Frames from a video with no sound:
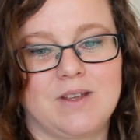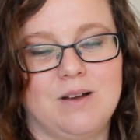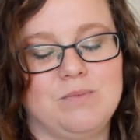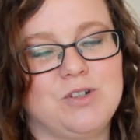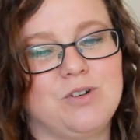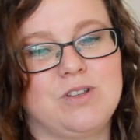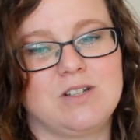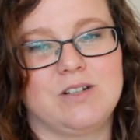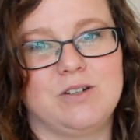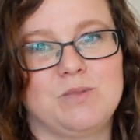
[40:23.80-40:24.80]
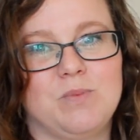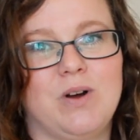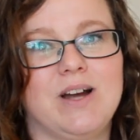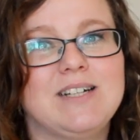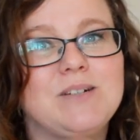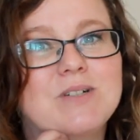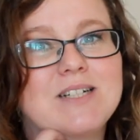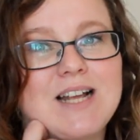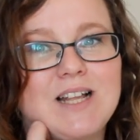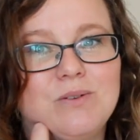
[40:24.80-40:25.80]
I'm sure there's loads more. I did want to
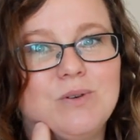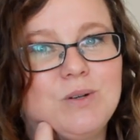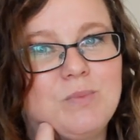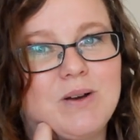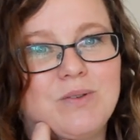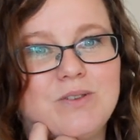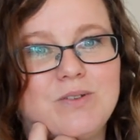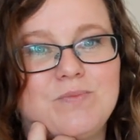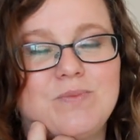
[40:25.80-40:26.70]
tell you all about the